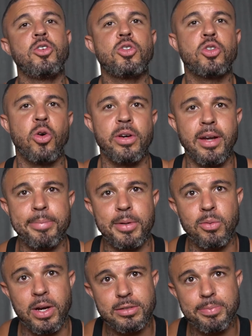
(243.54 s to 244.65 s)
shorten up your
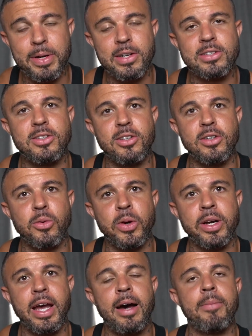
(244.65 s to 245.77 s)
rest periods during your
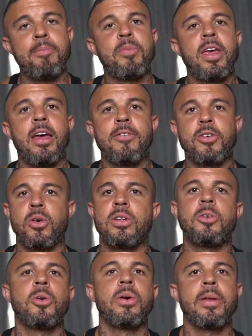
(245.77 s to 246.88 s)
workout, if you're only
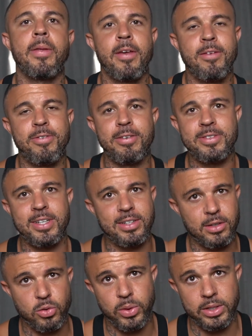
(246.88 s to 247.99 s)
doing 15
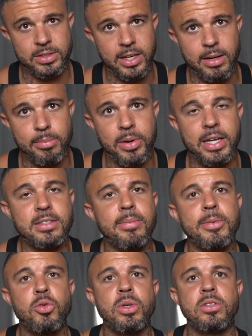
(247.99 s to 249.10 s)
to 20 second breaks in
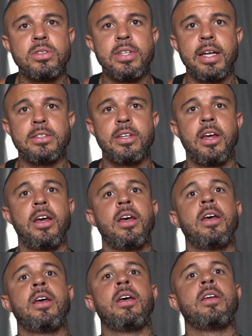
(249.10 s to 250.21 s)
between your sets,
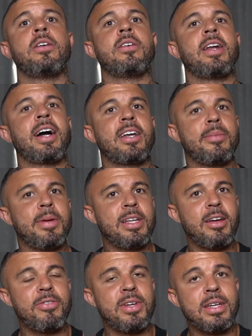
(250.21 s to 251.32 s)
you're not going to be
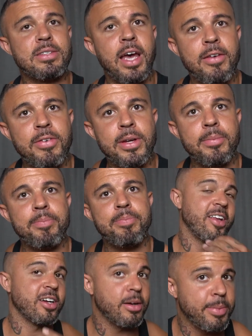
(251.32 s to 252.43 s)
lifting as heavy and
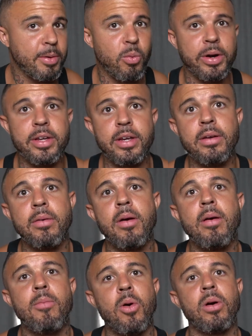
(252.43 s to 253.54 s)
you're going to be working
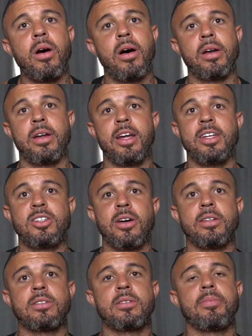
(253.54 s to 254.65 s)
more on
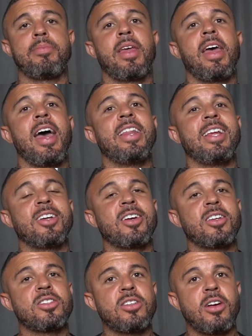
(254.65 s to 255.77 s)
endurance. And then you're going
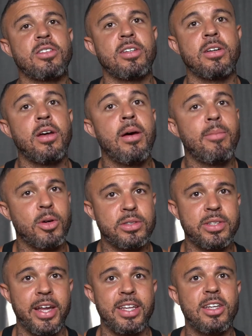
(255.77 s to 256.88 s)
to start to most
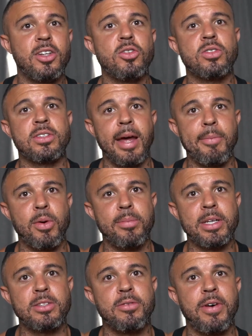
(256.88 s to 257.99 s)
likely use your type 1
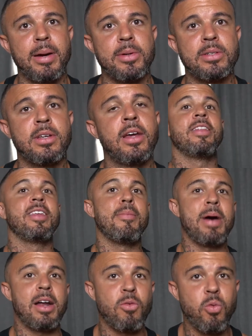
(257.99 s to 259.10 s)
muscle fibers. The
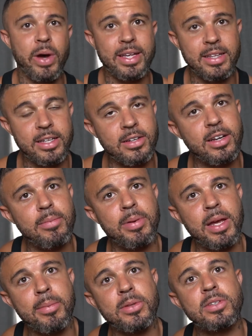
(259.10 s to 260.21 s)
amount of weight that you're going to be
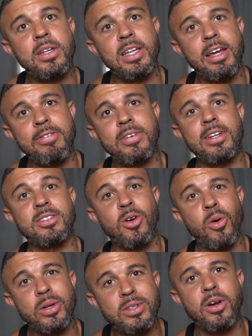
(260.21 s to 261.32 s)
able to lift is
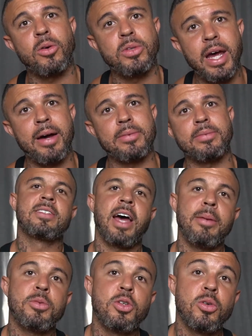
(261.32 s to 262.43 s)
going to go down.
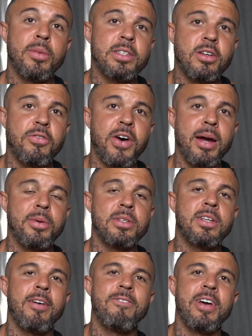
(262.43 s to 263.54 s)
Type 2 muscle fibers
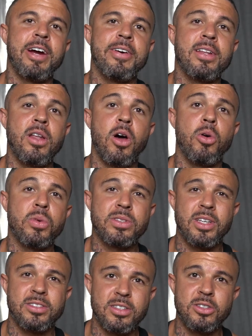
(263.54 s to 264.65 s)
have very low
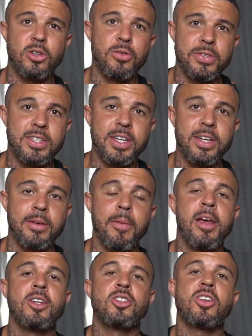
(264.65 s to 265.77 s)
resistance to fatigue,
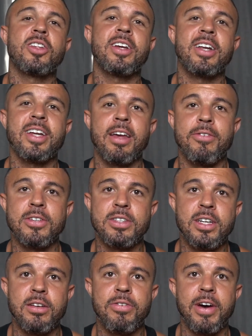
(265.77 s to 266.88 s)
so they're going to get
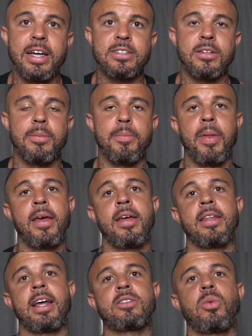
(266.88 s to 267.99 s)
fatigued faster.
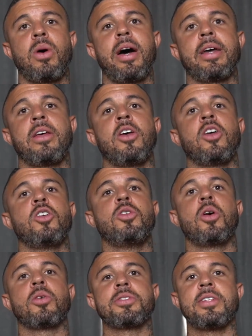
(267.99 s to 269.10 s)
That's why you
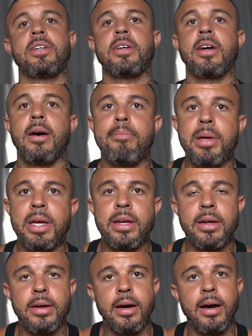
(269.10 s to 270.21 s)
don't see a
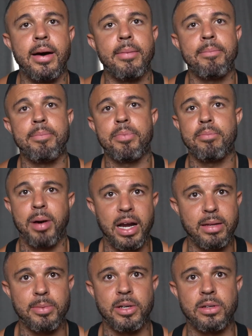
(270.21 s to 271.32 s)
big
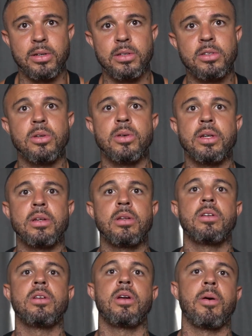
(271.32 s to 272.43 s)
bodybuilder doing,
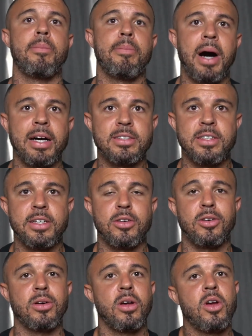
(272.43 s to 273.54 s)
boxing
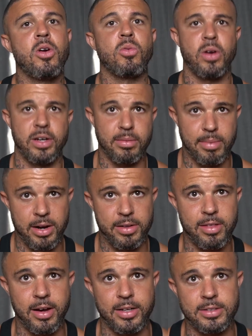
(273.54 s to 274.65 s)
or running
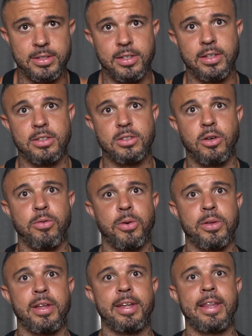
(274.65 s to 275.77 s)
marathons and so
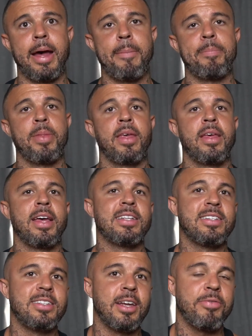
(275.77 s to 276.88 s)
forth like that. It's a
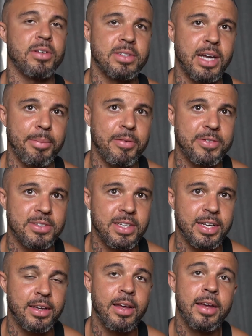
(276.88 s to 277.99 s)
different type of
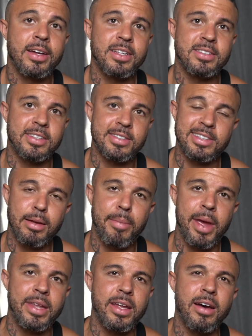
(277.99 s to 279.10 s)
physique consisting
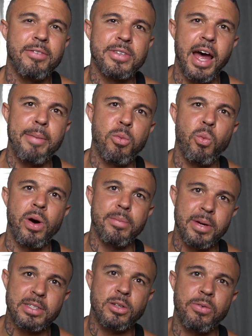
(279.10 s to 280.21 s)
mainly of type 1
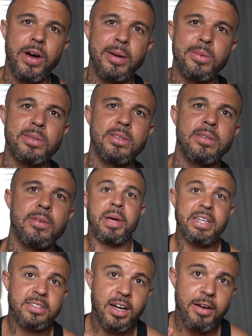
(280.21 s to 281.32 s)
muscle fibers.
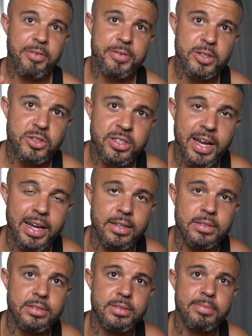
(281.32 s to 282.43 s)
Based off of your
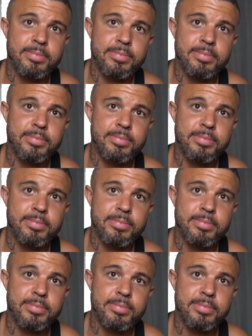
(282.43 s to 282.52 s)
genetics